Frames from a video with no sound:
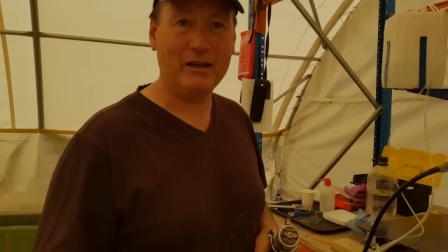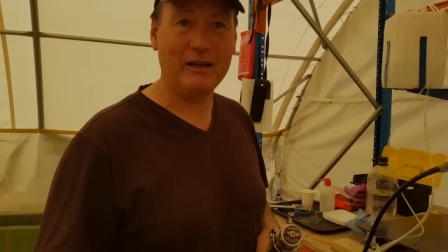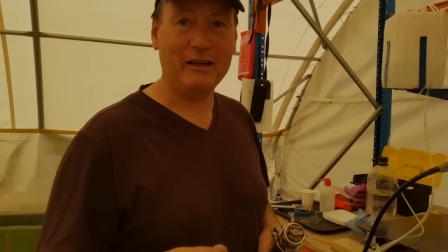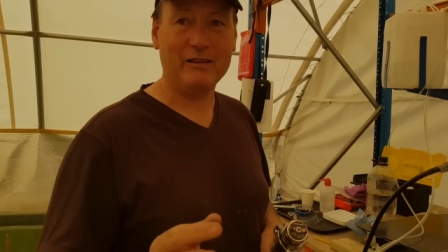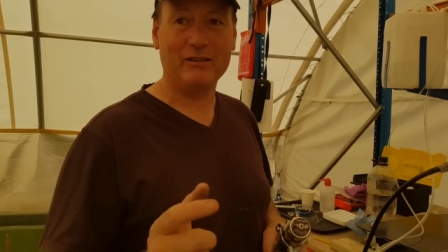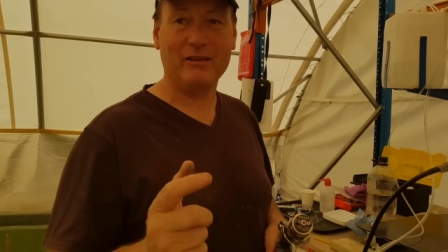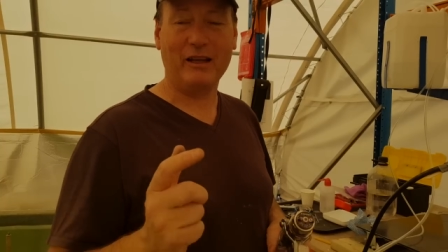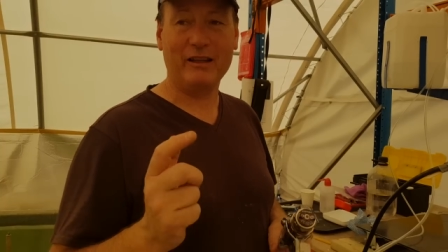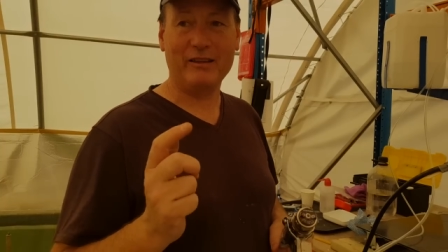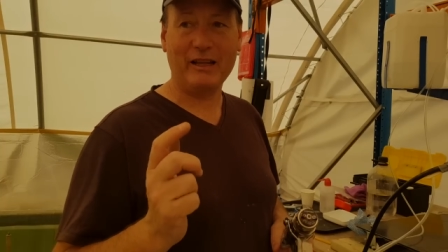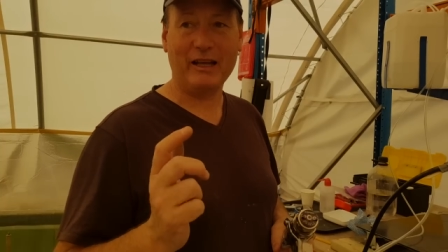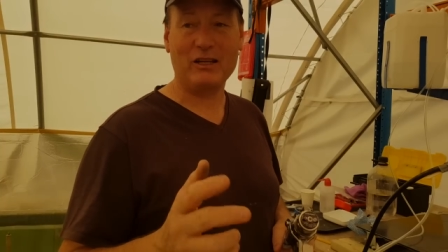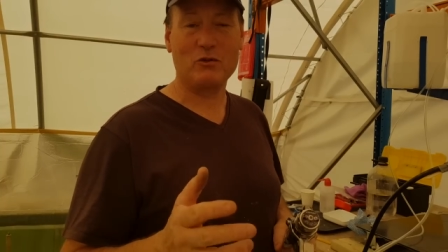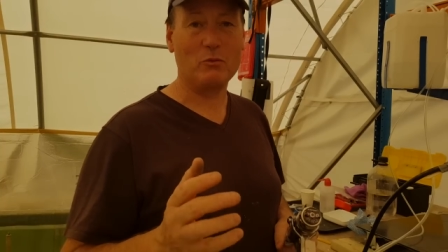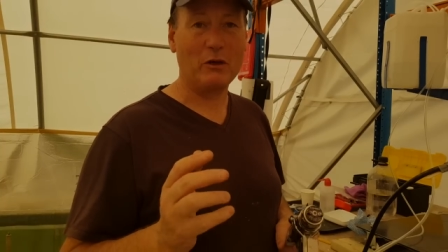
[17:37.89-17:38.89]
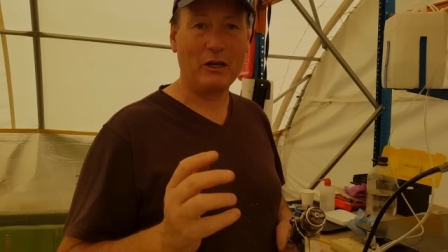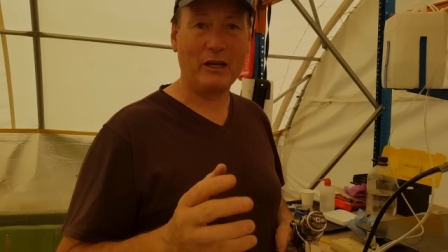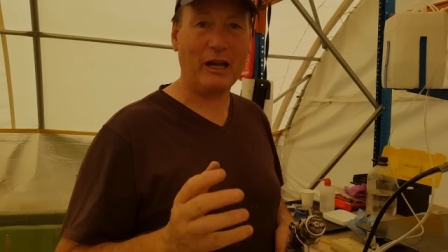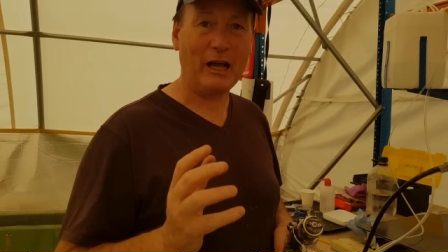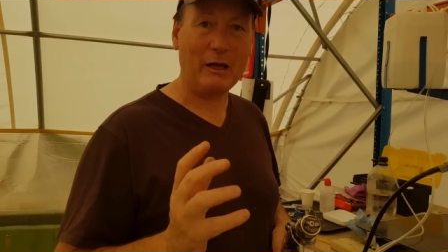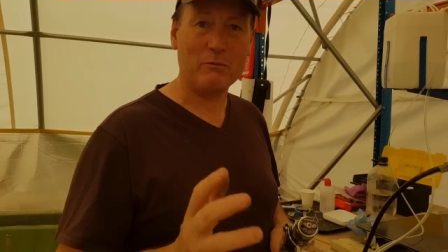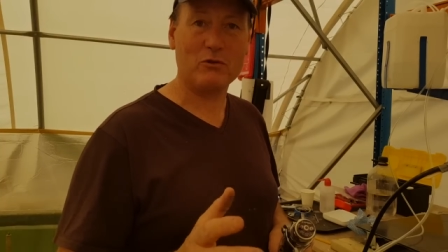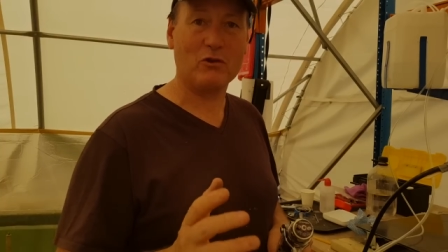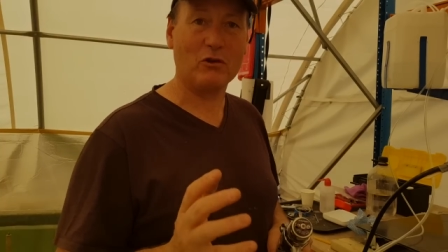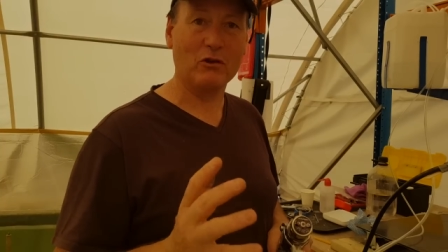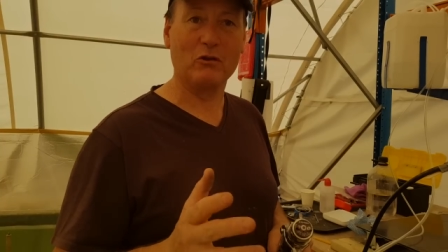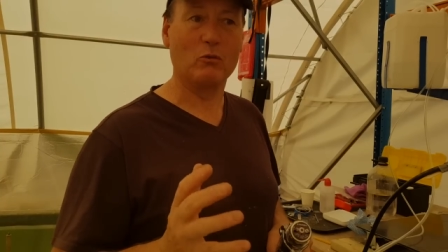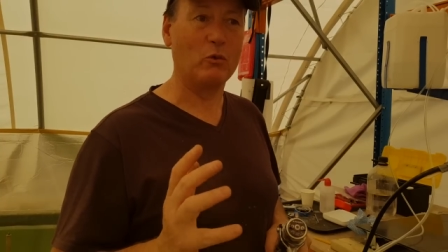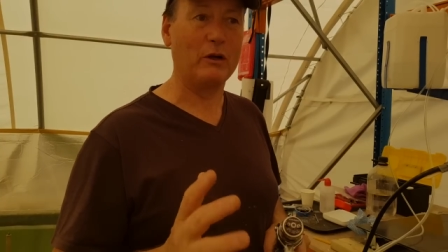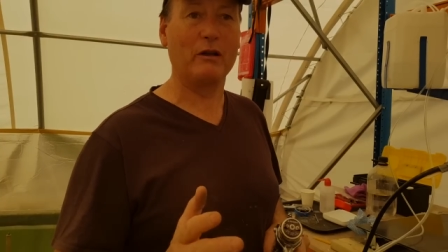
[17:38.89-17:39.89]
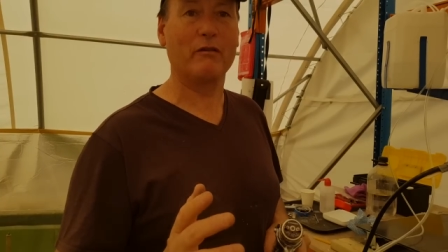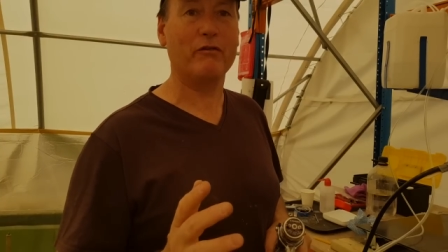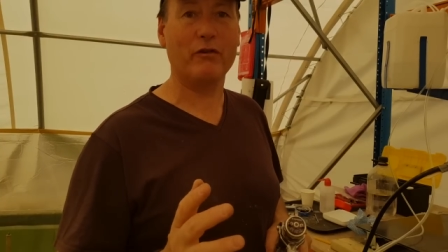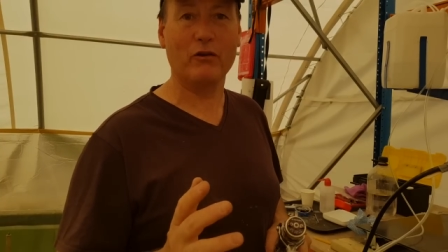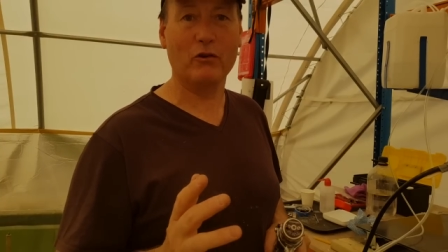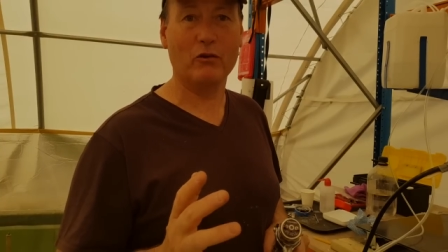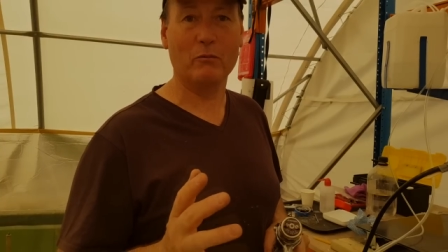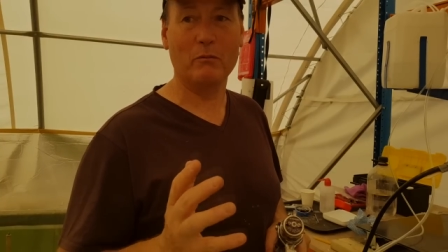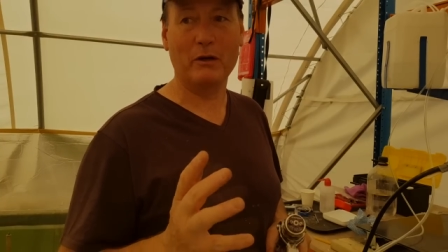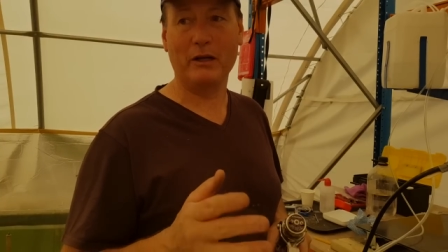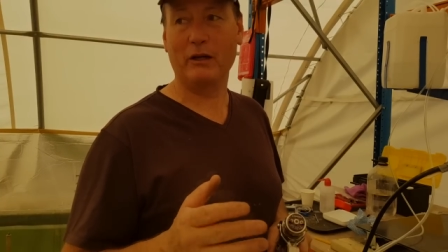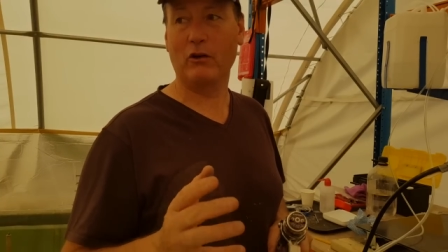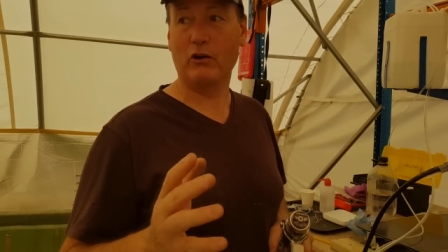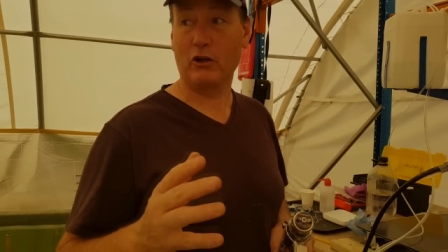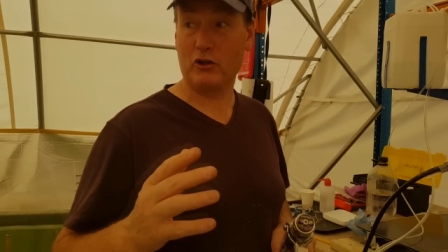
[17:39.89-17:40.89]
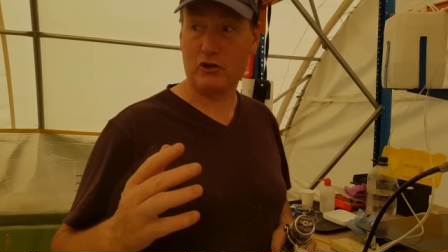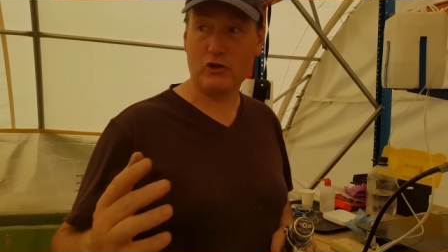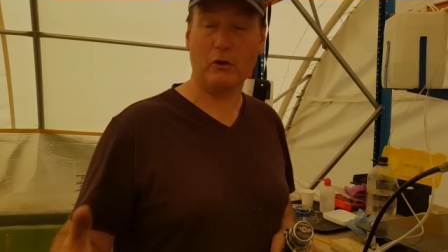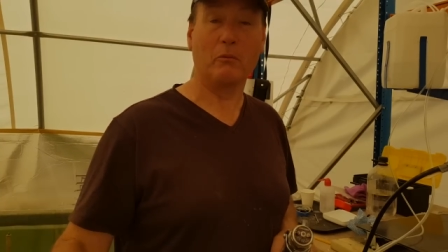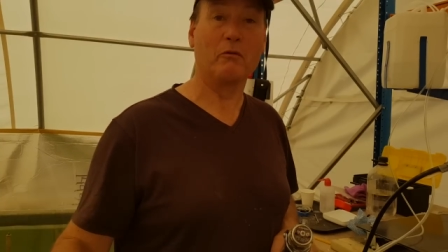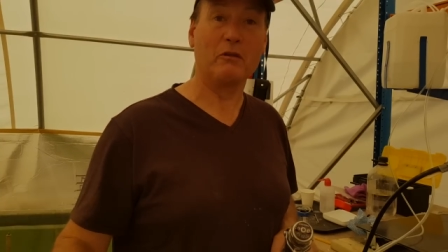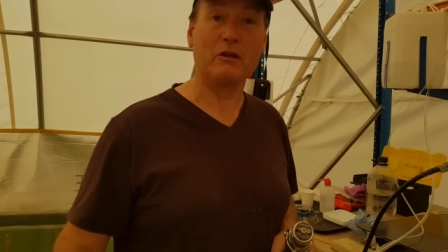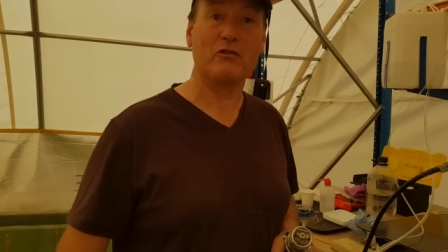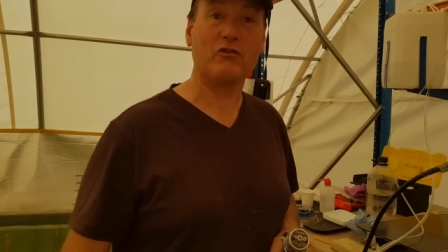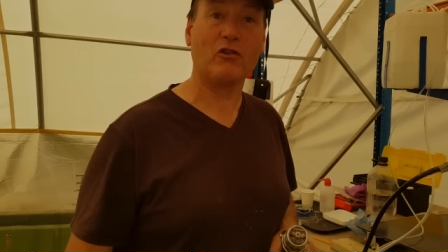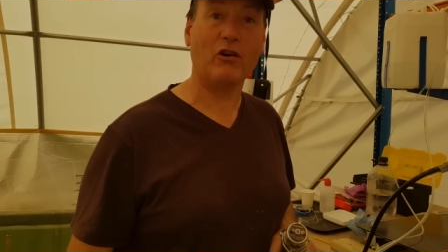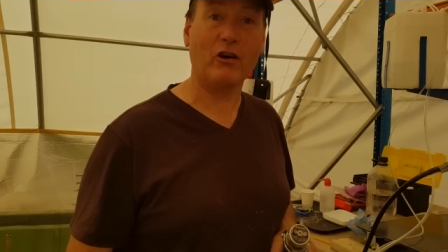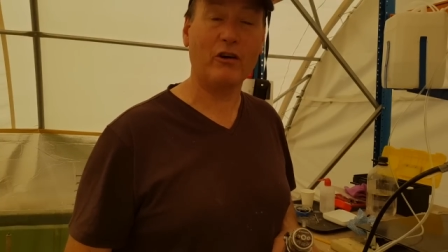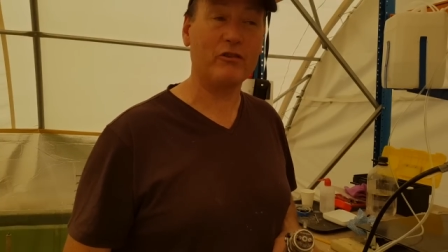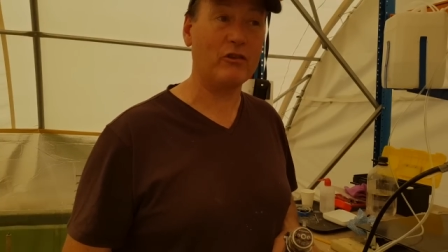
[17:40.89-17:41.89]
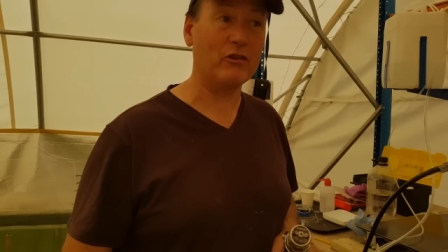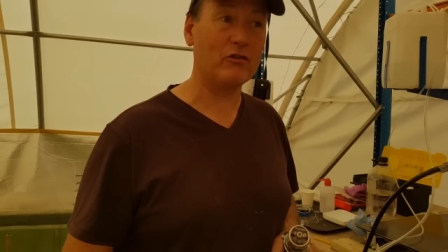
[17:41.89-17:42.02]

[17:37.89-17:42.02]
and that has been an absolute winner for me on a job of this size.